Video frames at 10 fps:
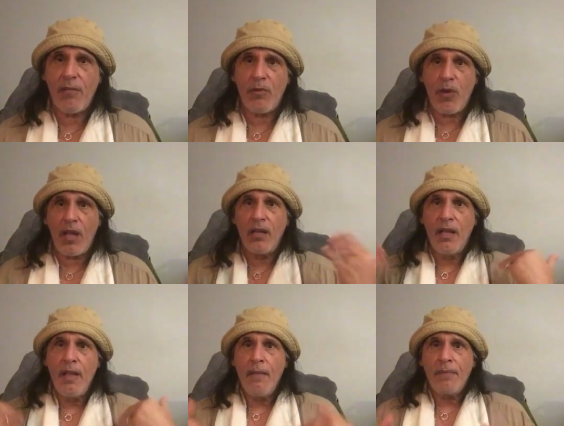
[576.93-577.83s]
And while
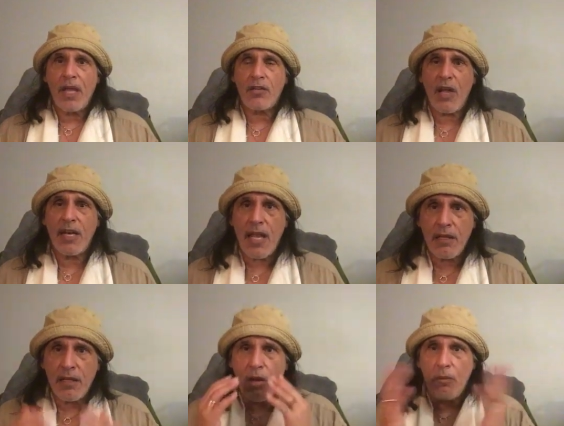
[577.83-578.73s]
I try not,
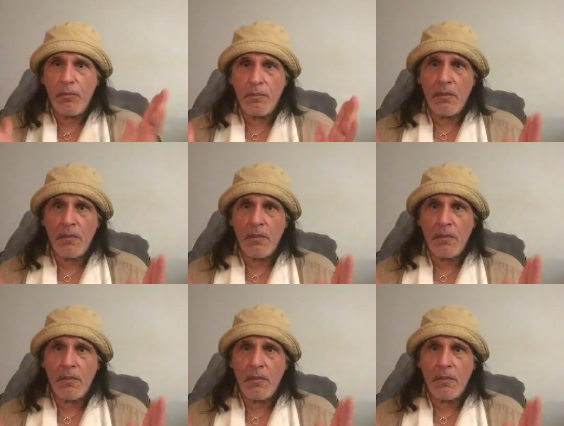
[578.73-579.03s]
you know,